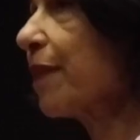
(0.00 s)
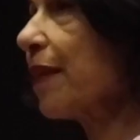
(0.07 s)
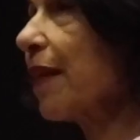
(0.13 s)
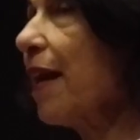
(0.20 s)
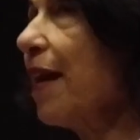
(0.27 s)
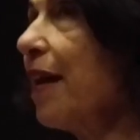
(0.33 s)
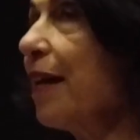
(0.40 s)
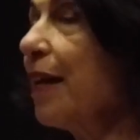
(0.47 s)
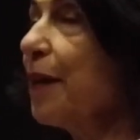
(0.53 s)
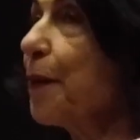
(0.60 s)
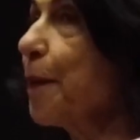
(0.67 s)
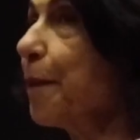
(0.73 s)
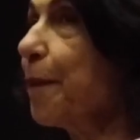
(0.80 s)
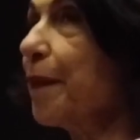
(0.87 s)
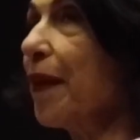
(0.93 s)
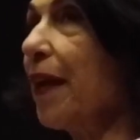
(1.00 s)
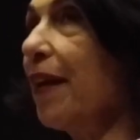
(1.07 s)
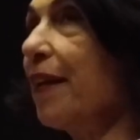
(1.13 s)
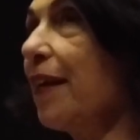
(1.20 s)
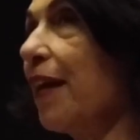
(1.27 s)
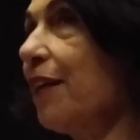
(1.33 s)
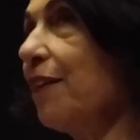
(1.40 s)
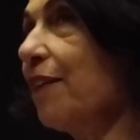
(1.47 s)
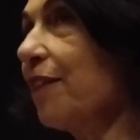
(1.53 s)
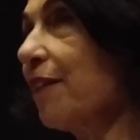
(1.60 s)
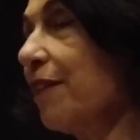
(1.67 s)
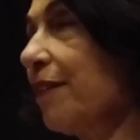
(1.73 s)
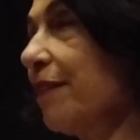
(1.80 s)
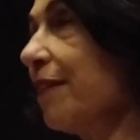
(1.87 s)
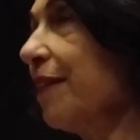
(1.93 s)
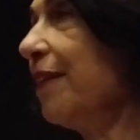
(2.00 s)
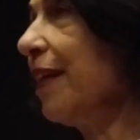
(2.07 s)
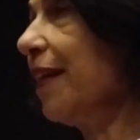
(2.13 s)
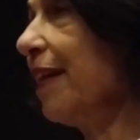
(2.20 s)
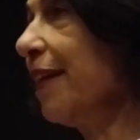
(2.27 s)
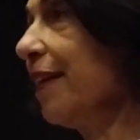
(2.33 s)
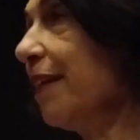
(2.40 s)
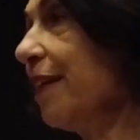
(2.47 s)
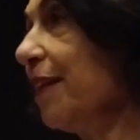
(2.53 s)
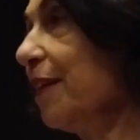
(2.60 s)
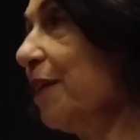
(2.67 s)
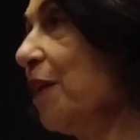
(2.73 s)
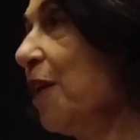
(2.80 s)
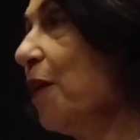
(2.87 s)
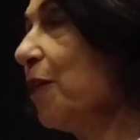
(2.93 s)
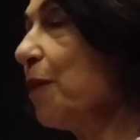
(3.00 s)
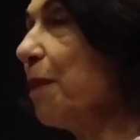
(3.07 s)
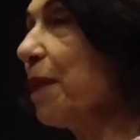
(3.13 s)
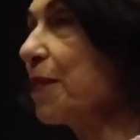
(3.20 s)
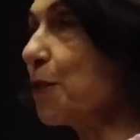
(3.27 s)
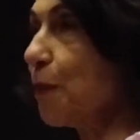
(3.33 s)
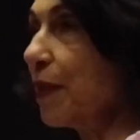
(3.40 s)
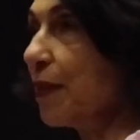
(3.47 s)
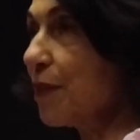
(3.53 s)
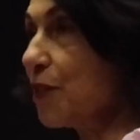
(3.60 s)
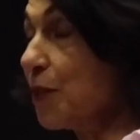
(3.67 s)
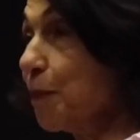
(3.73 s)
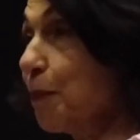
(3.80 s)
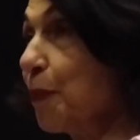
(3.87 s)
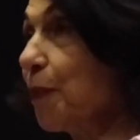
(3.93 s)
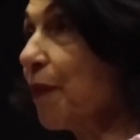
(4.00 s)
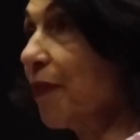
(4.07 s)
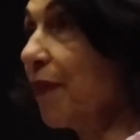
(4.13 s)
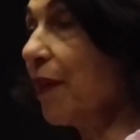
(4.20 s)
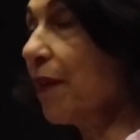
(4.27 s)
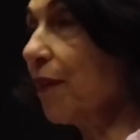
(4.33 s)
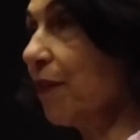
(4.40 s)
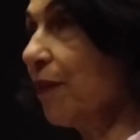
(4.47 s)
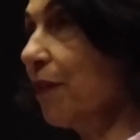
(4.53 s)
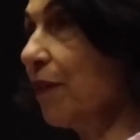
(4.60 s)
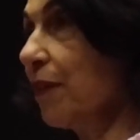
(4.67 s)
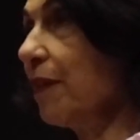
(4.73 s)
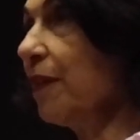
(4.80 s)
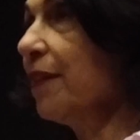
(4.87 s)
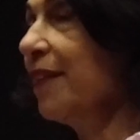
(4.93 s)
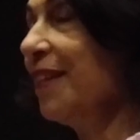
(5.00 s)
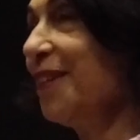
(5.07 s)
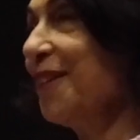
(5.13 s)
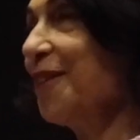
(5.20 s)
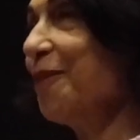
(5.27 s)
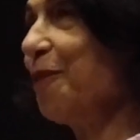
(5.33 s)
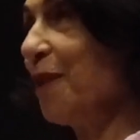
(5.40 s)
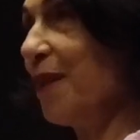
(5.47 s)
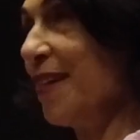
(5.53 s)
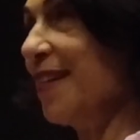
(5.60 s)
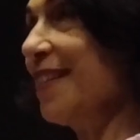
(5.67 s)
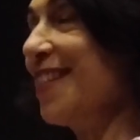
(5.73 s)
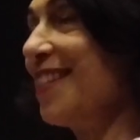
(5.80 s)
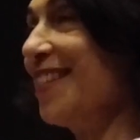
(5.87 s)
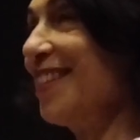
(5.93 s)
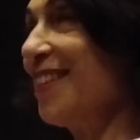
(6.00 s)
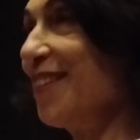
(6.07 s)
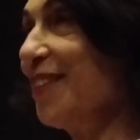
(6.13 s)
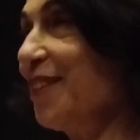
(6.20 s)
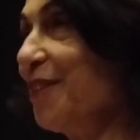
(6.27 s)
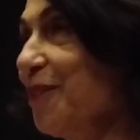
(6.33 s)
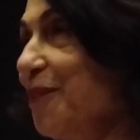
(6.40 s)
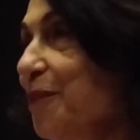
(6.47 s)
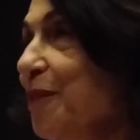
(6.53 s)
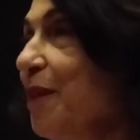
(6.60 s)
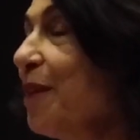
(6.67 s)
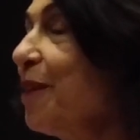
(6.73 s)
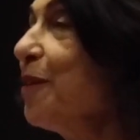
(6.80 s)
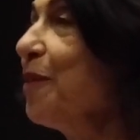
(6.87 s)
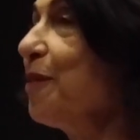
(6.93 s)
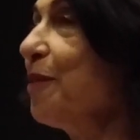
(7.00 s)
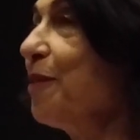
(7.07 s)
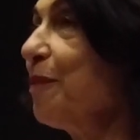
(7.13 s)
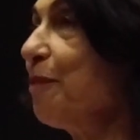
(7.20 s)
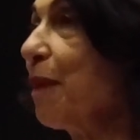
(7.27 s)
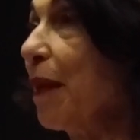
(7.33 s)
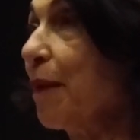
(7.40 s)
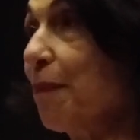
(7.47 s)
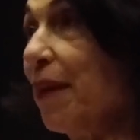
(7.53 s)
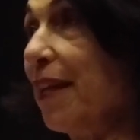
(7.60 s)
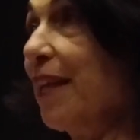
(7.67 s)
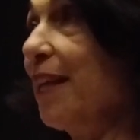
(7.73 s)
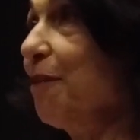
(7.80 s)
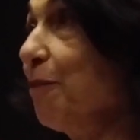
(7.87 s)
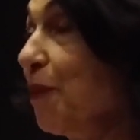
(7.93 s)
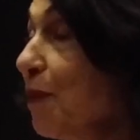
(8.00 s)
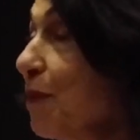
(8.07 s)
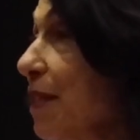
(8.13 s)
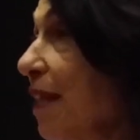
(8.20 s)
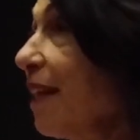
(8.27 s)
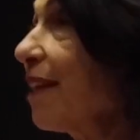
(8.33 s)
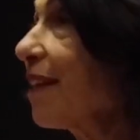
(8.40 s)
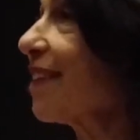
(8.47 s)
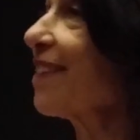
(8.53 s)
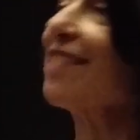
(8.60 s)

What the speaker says: And I learned that the best way to support that goal was to make money in music,